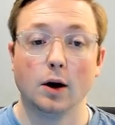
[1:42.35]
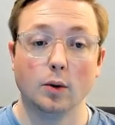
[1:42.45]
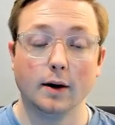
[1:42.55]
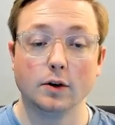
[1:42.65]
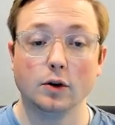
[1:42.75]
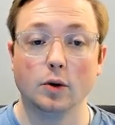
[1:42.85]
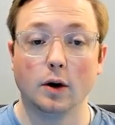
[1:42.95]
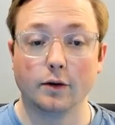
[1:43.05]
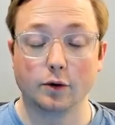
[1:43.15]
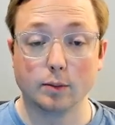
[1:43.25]
Revenue
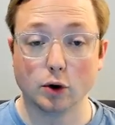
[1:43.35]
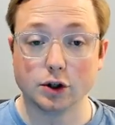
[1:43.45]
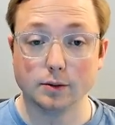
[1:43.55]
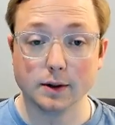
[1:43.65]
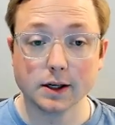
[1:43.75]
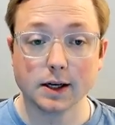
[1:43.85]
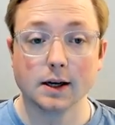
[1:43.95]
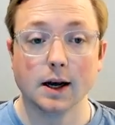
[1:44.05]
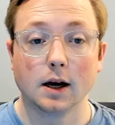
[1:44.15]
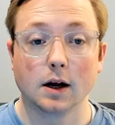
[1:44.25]
of 3.2
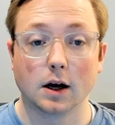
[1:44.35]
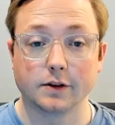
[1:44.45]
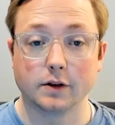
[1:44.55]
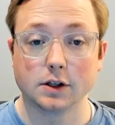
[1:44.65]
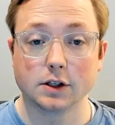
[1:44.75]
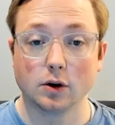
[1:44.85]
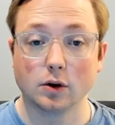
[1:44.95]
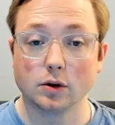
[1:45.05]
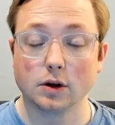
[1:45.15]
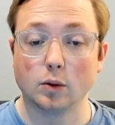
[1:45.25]
million, cost of goods
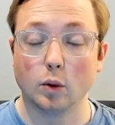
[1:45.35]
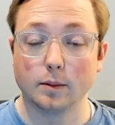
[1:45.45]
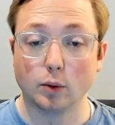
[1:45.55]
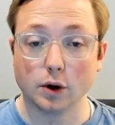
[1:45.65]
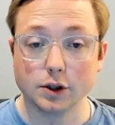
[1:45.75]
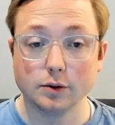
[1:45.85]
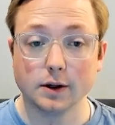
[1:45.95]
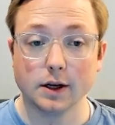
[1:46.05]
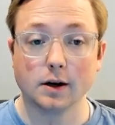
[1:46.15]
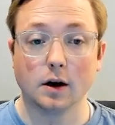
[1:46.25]
sold 1.2
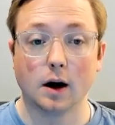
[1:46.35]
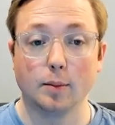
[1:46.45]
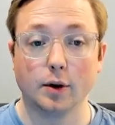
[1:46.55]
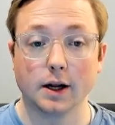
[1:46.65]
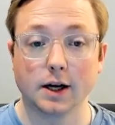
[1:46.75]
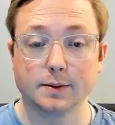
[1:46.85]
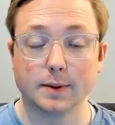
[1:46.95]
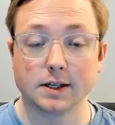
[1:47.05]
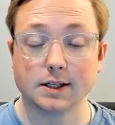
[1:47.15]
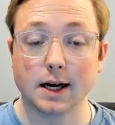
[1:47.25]
million, operating
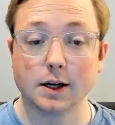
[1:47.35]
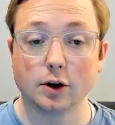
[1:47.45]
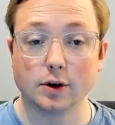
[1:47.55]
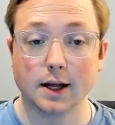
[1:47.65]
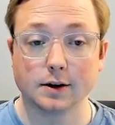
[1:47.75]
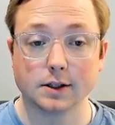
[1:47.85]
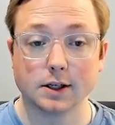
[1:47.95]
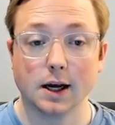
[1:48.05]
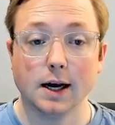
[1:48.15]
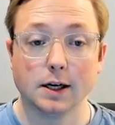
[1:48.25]
expenses
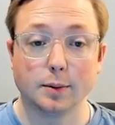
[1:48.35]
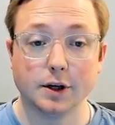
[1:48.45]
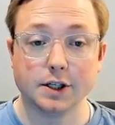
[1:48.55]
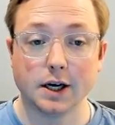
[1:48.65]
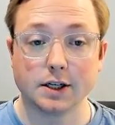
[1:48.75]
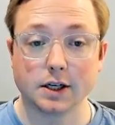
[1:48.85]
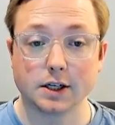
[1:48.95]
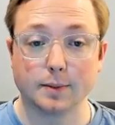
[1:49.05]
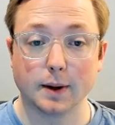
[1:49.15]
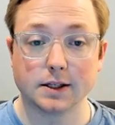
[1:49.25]
900,000, depreciation
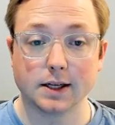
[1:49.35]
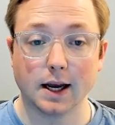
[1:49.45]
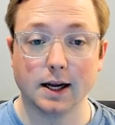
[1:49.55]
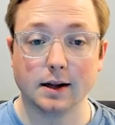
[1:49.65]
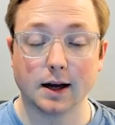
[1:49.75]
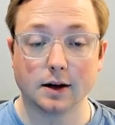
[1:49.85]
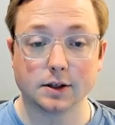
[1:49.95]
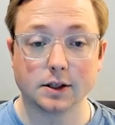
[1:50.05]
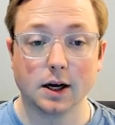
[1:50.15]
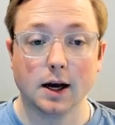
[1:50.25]
expense
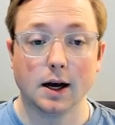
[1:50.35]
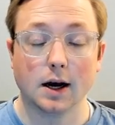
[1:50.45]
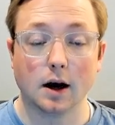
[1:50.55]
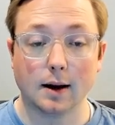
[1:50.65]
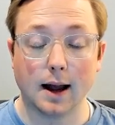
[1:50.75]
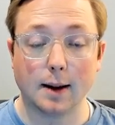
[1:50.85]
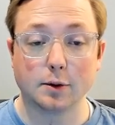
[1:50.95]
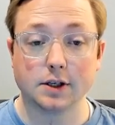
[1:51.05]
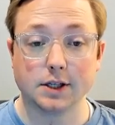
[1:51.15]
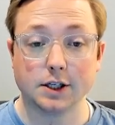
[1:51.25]
80,000, uh,
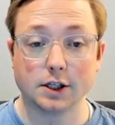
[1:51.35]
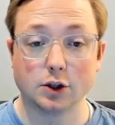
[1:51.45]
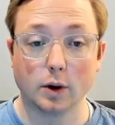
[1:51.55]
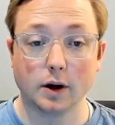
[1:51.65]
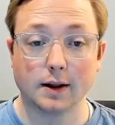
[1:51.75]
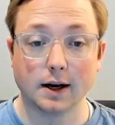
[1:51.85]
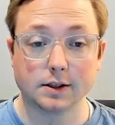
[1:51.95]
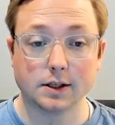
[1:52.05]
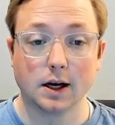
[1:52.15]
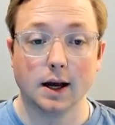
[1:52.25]
amortization
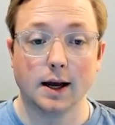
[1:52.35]
20,000,